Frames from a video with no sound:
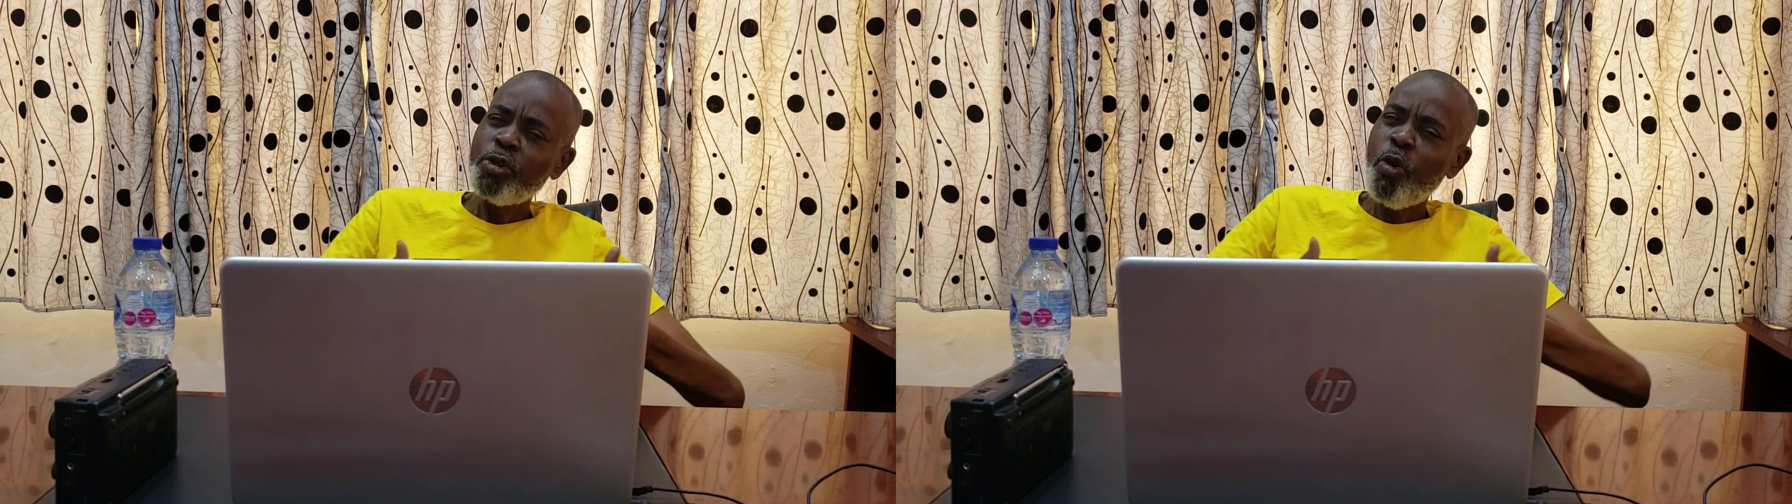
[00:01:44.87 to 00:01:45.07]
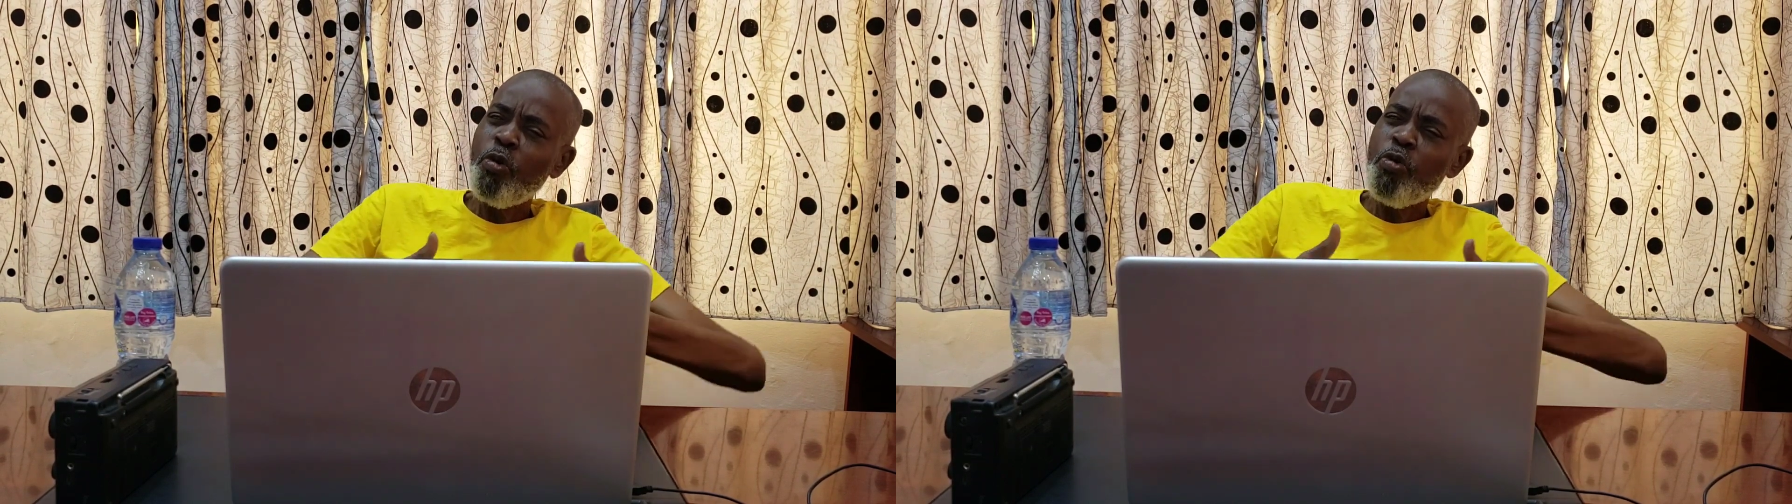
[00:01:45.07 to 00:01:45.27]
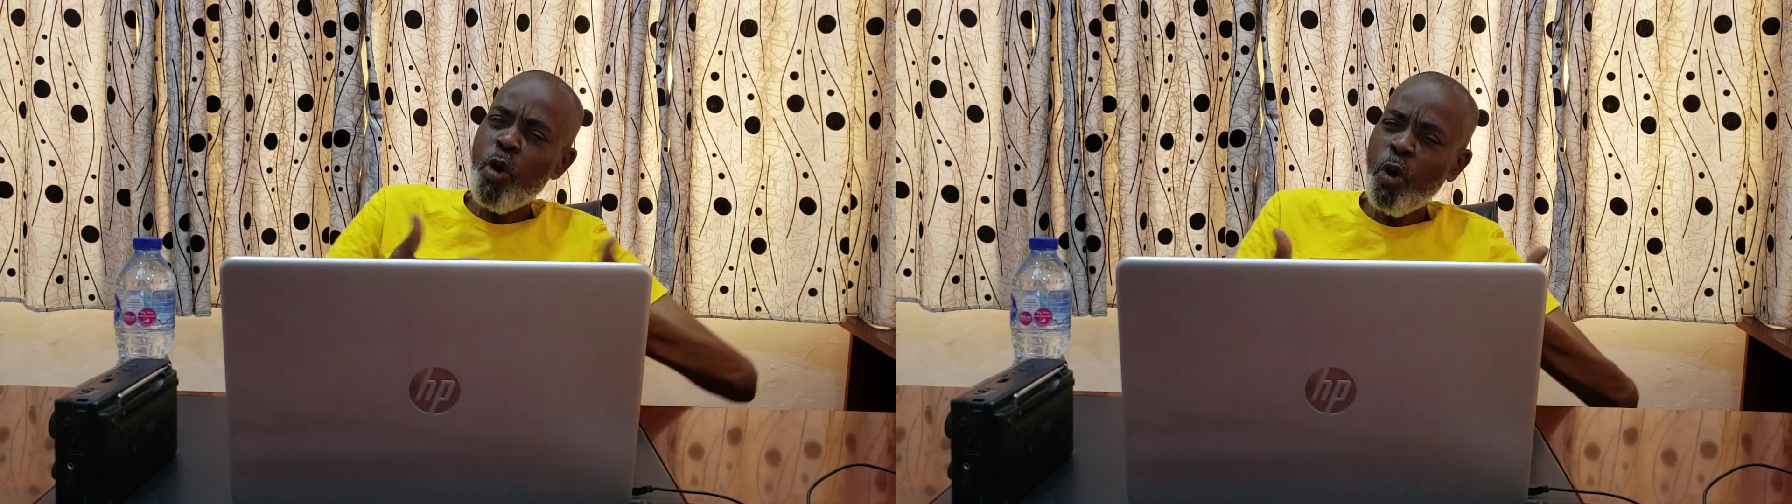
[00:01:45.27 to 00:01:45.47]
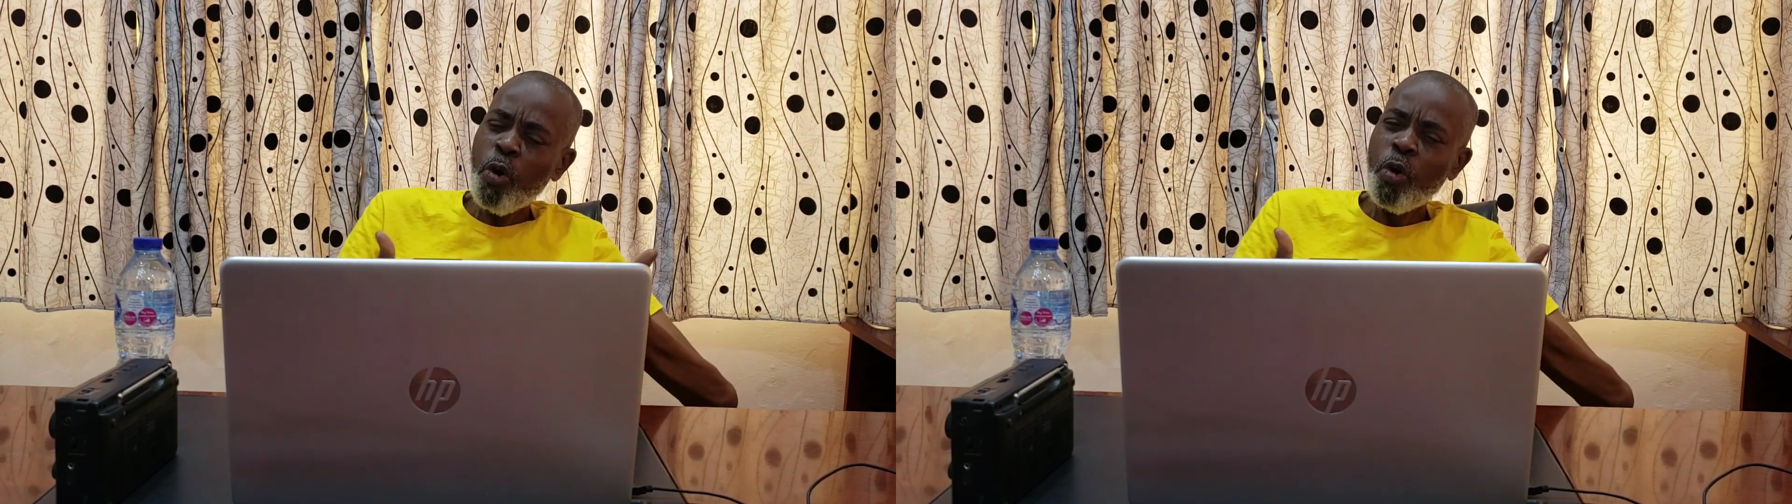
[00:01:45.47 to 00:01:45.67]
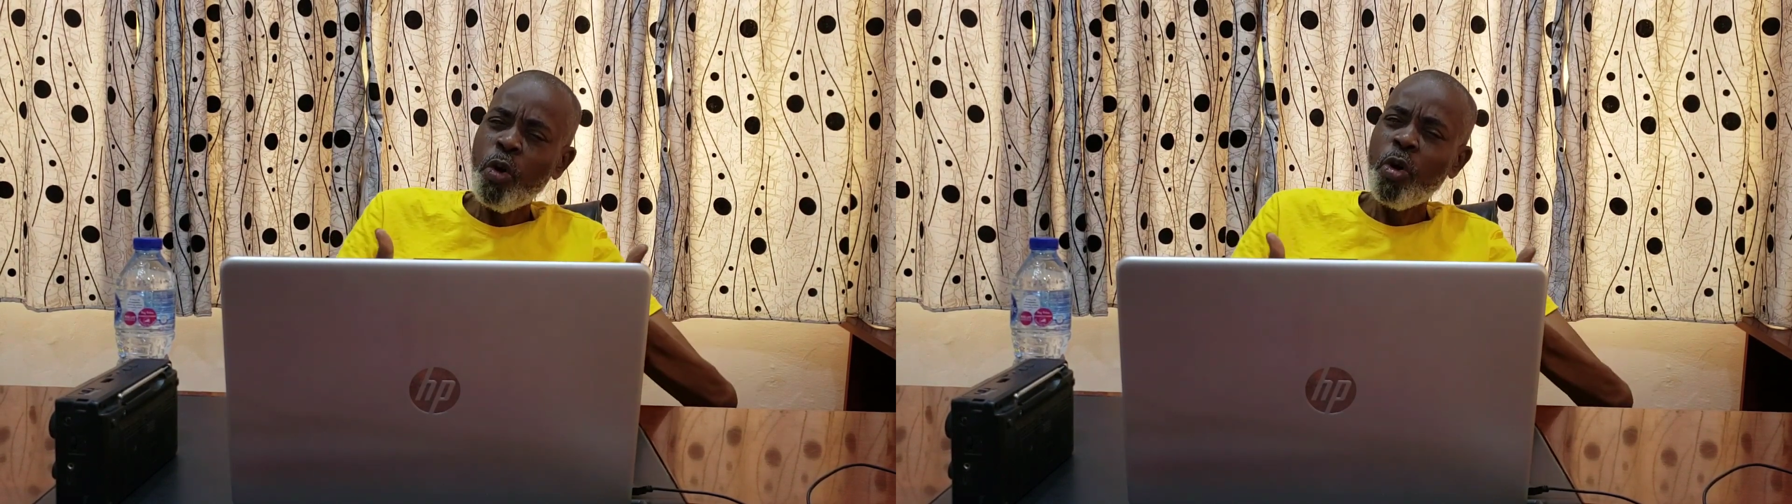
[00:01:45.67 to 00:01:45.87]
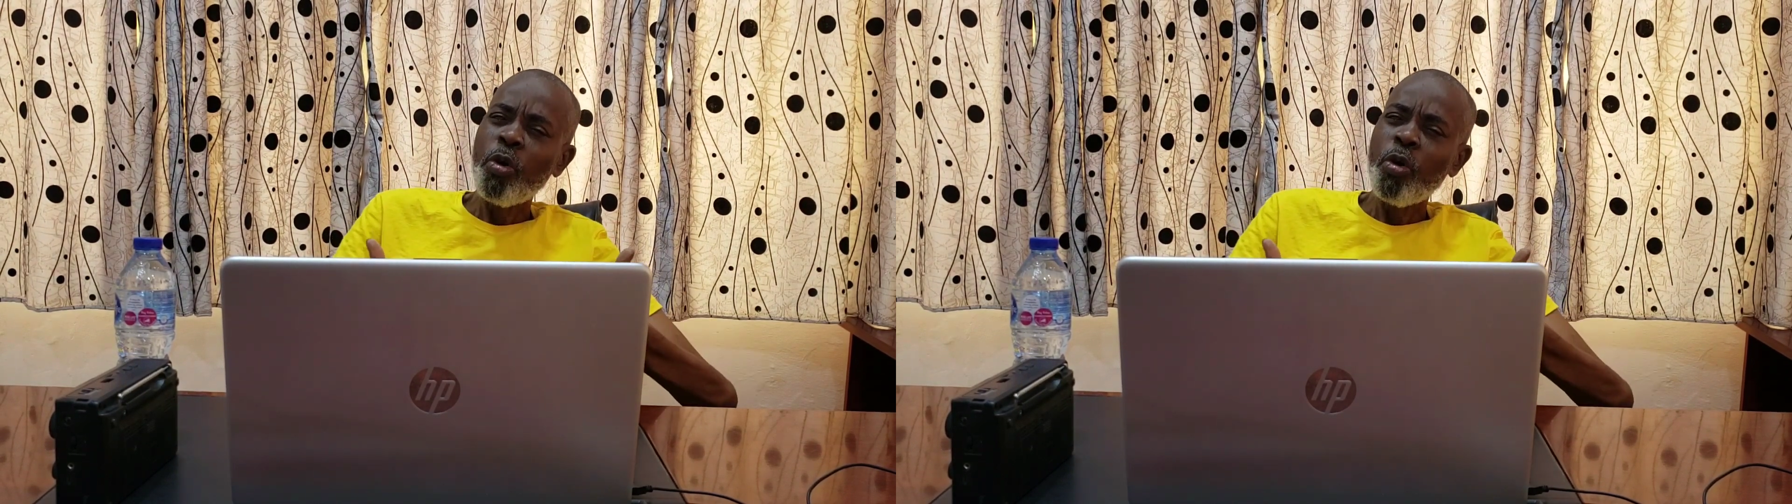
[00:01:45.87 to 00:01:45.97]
to know